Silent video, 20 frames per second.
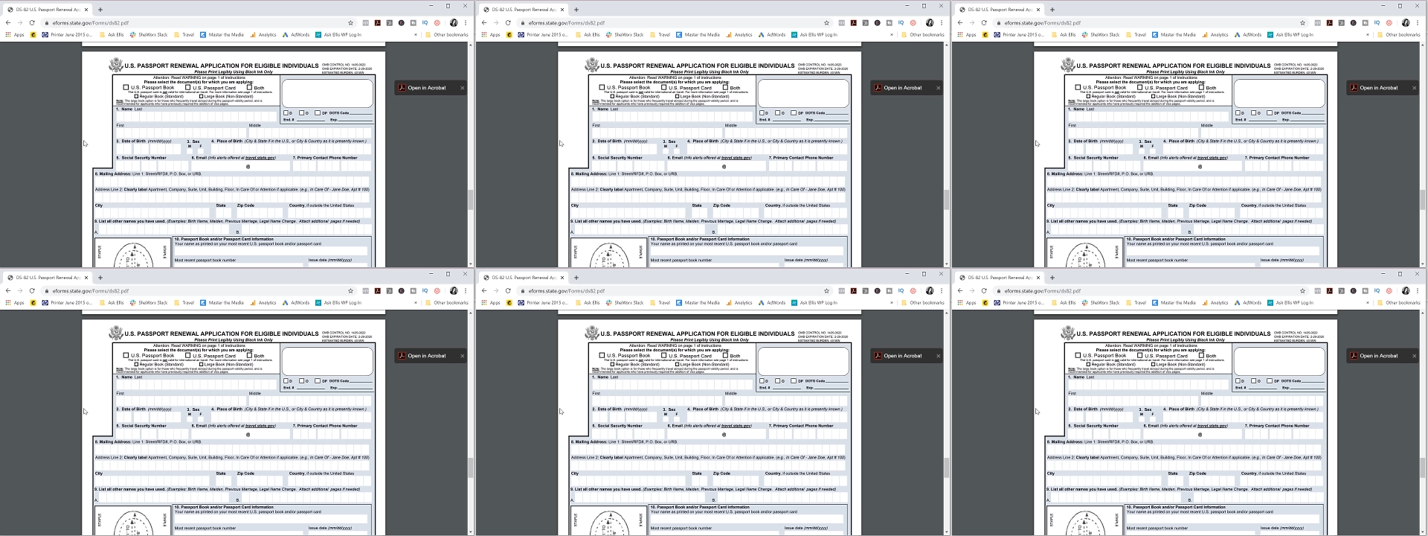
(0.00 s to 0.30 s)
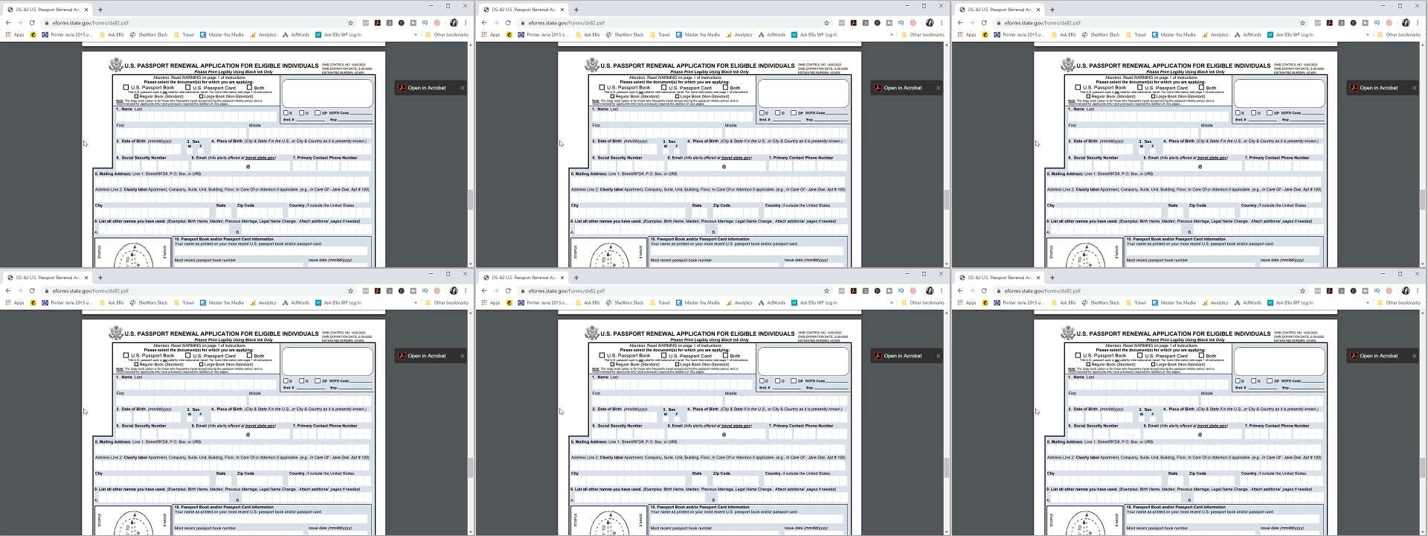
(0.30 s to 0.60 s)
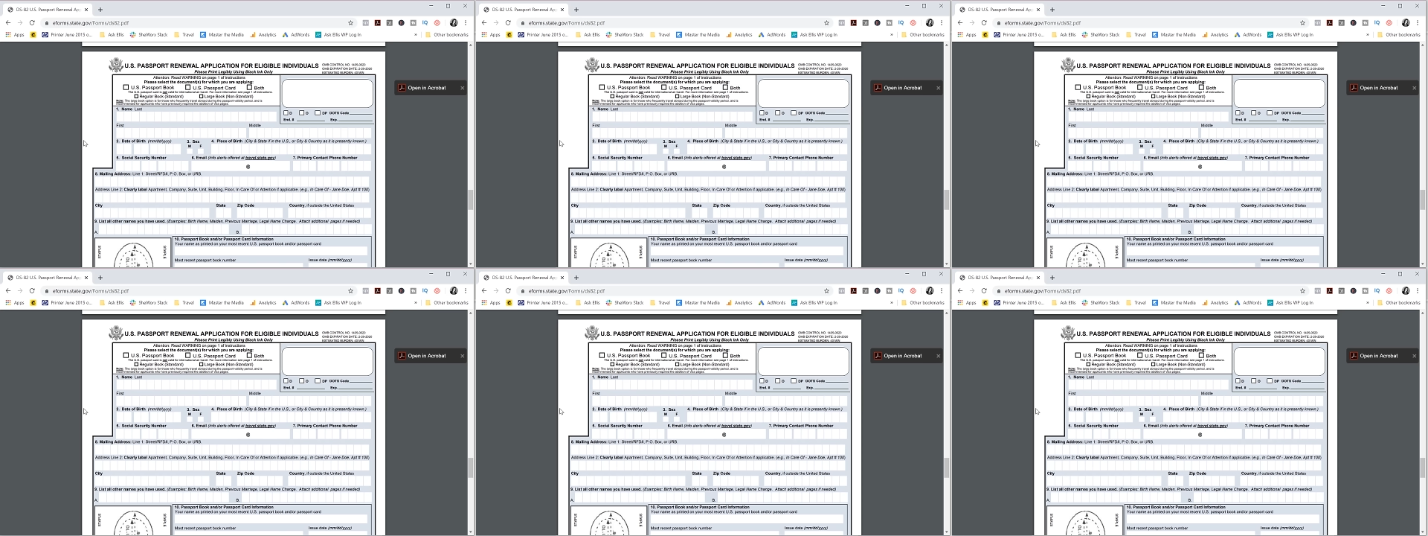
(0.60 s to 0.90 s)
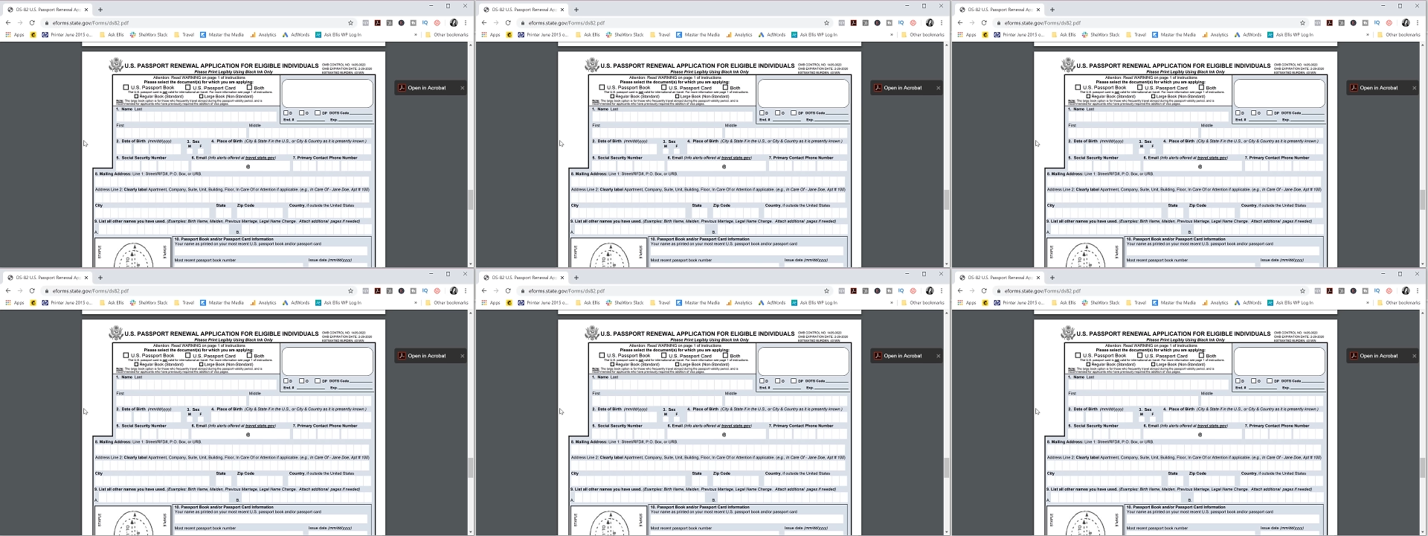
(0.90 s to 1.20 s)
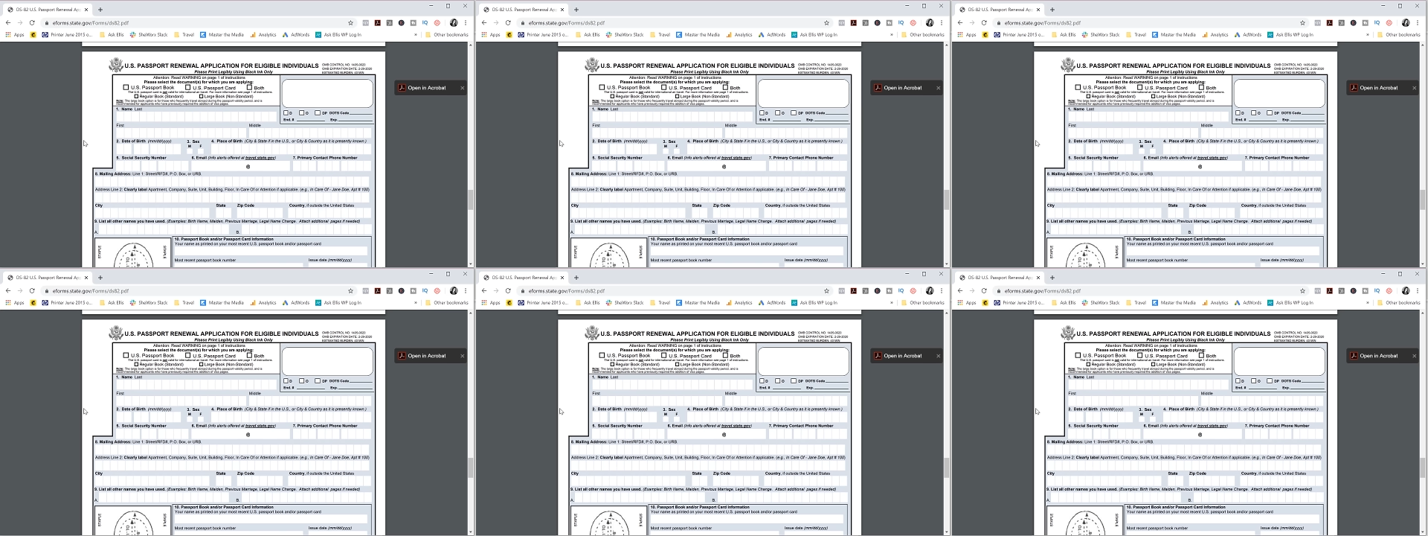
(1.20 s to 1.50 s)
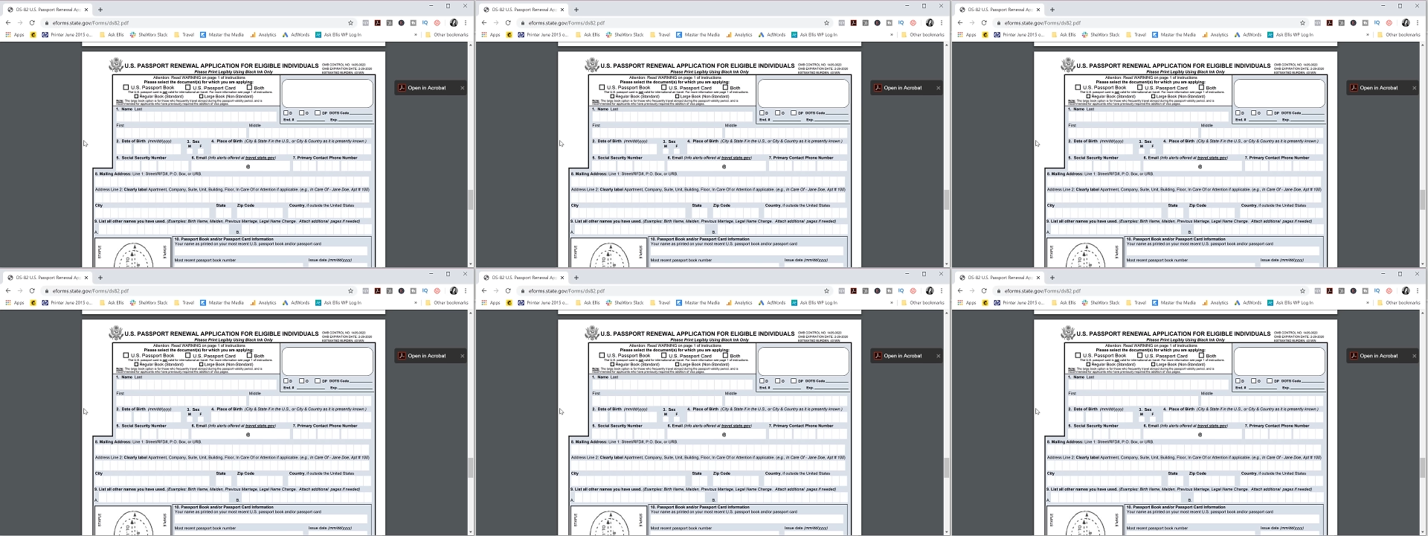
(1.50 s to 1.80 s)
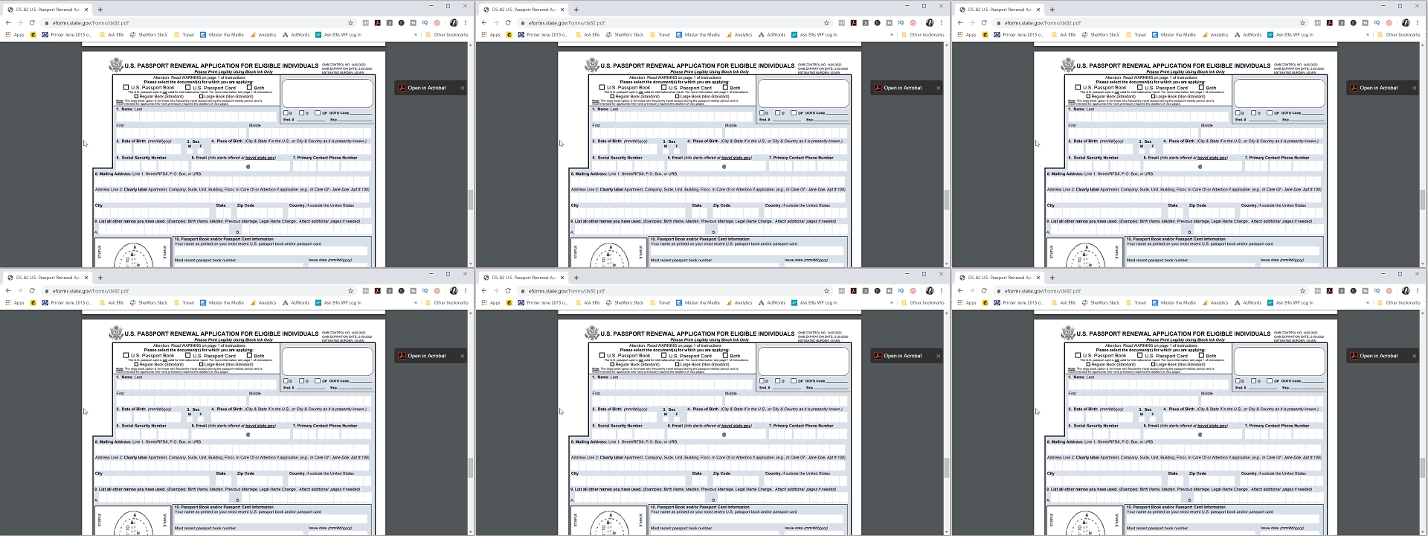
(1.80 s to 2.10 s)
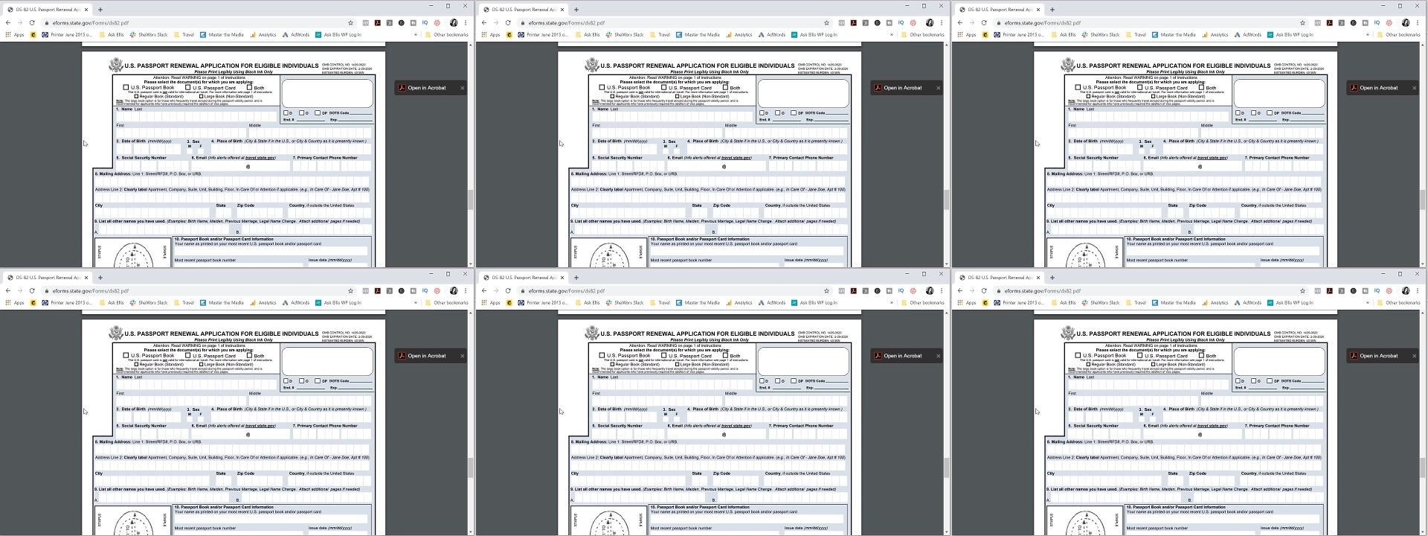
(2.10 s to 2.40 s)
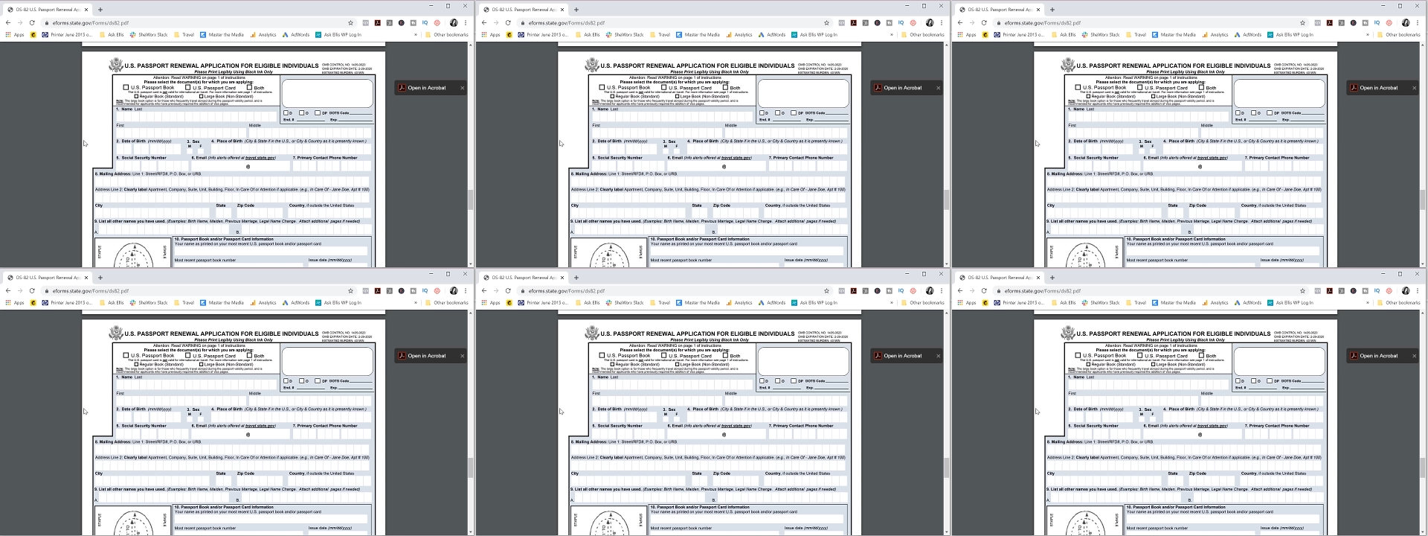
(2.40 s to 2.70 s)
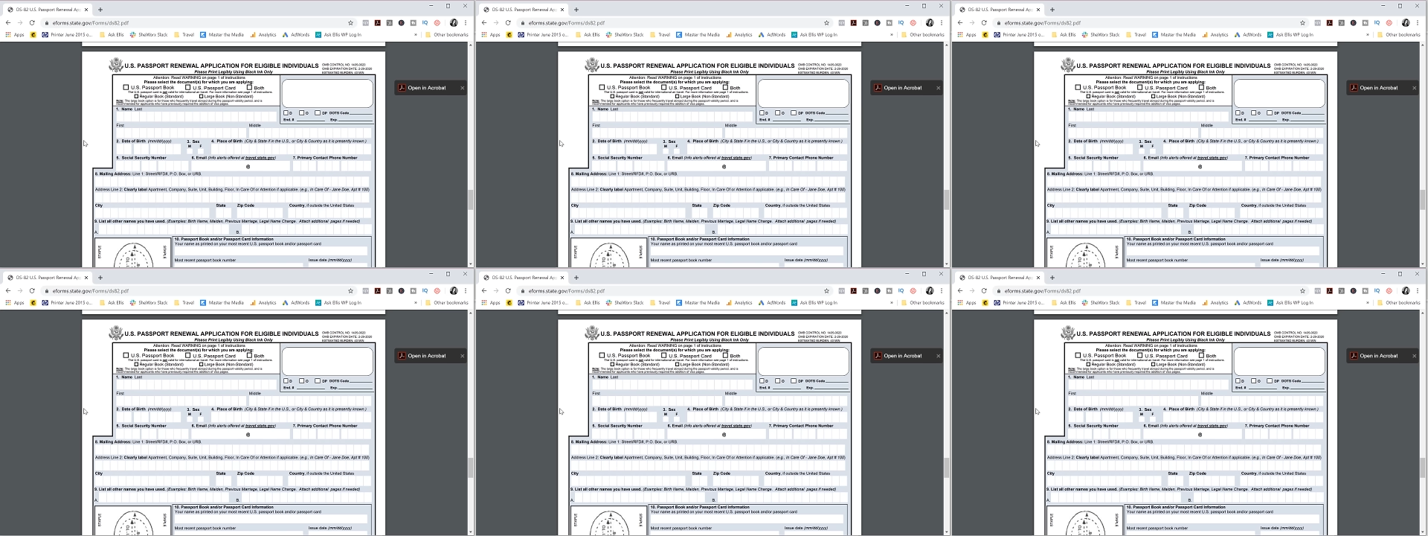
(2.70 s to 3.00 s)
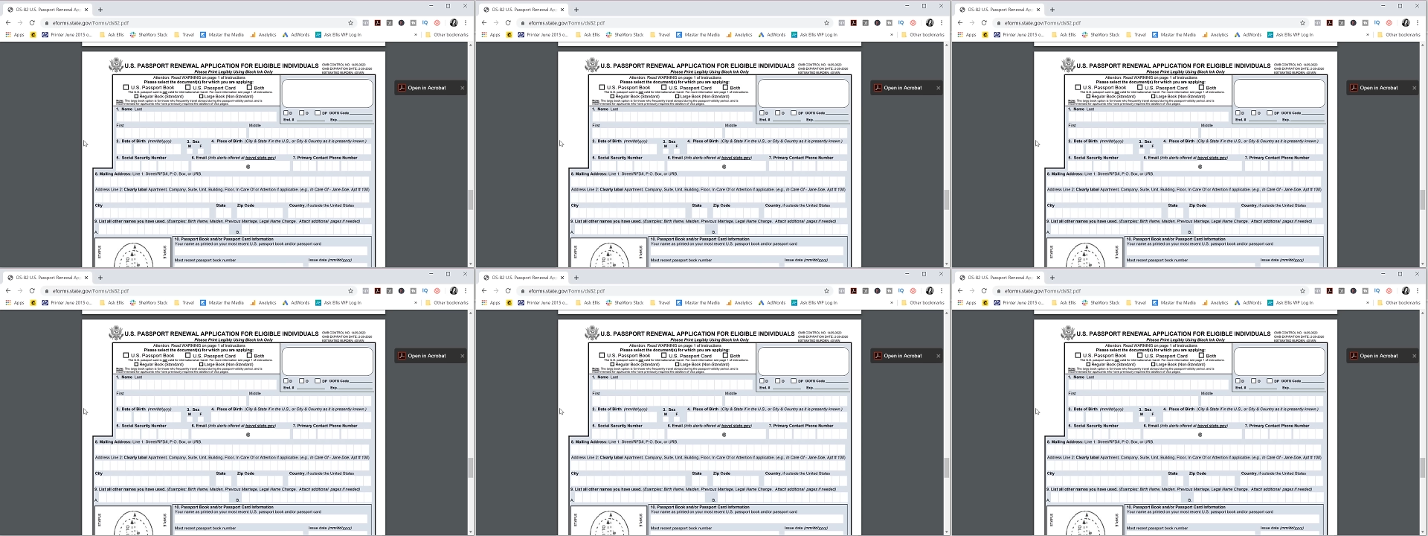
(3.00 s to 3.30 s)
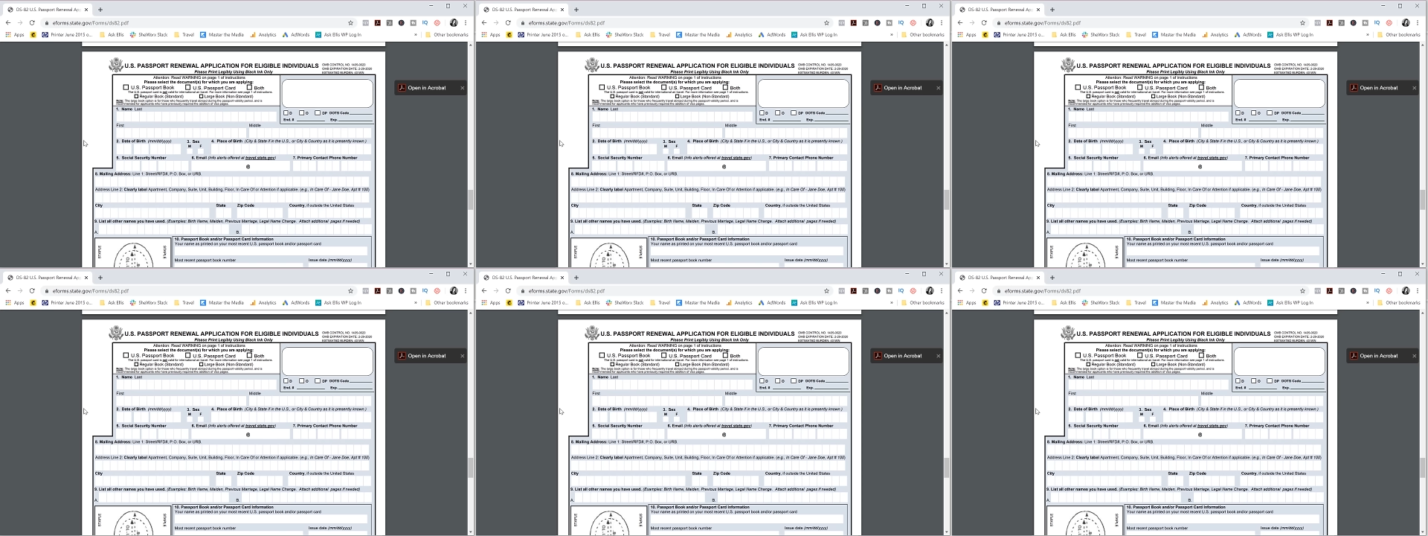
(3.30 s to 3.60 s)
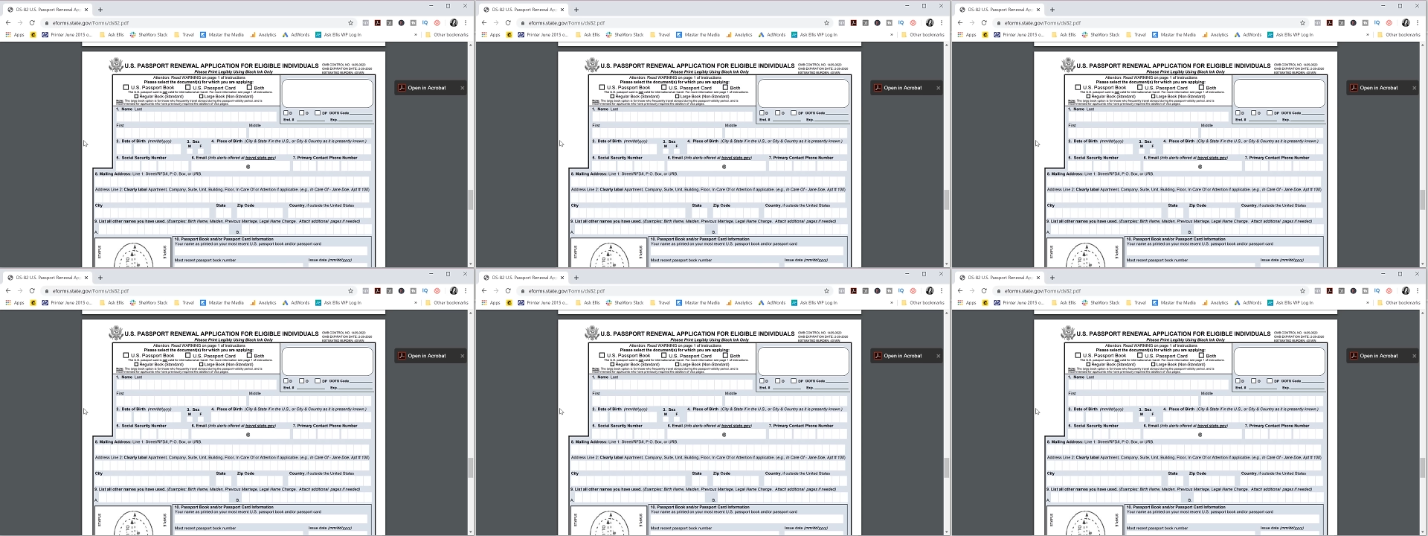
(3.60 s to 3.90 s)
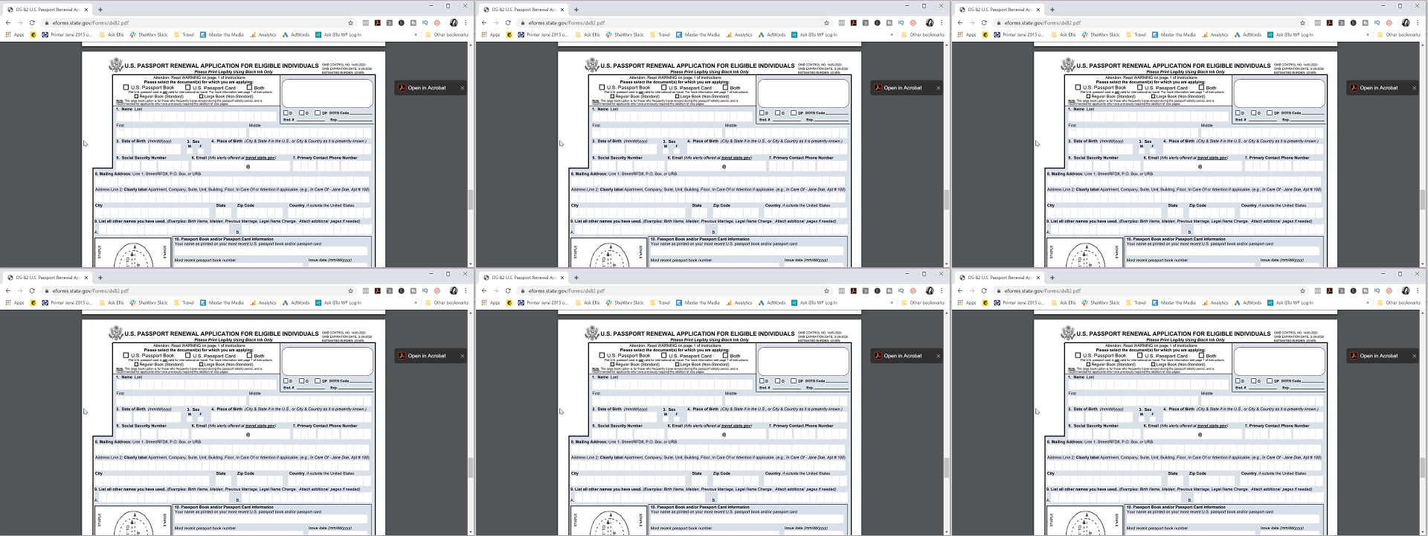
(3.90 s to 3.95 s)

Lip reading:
No face is visible, so there are no lips to read.